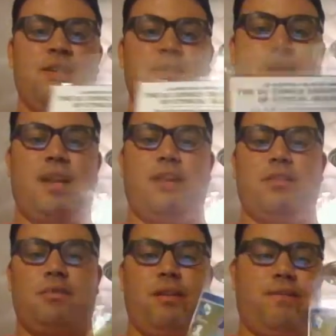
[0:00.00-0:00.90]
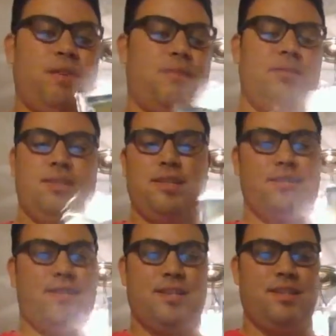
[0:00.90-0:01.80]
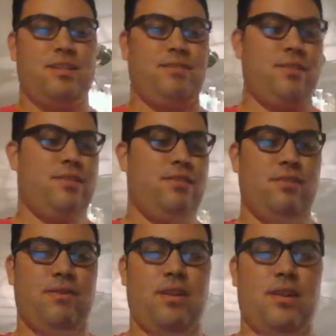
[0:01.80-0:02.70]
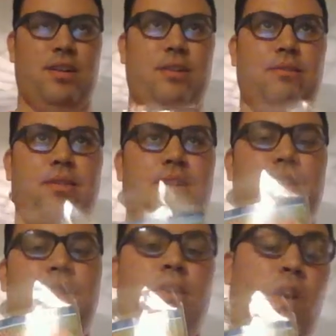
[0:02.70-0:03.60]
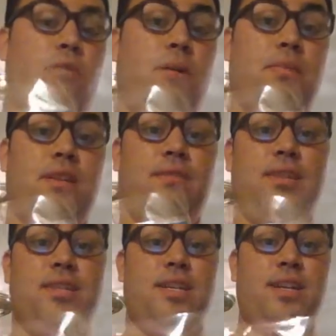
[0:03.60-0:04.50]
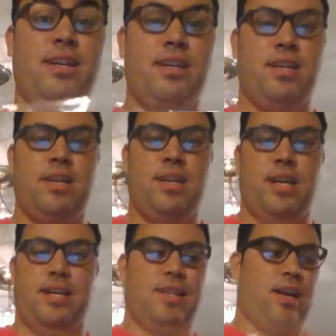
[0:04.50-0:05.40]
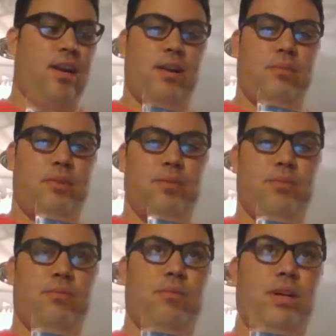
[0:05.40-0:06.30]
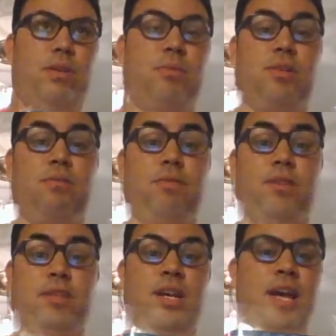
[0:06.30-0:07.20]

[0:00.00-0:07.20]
So I thought that was kind of funny. It was just a scratch and sniff issue of Harley Quinn, or Robin Sniff as they say, and just like her and both mystical visits.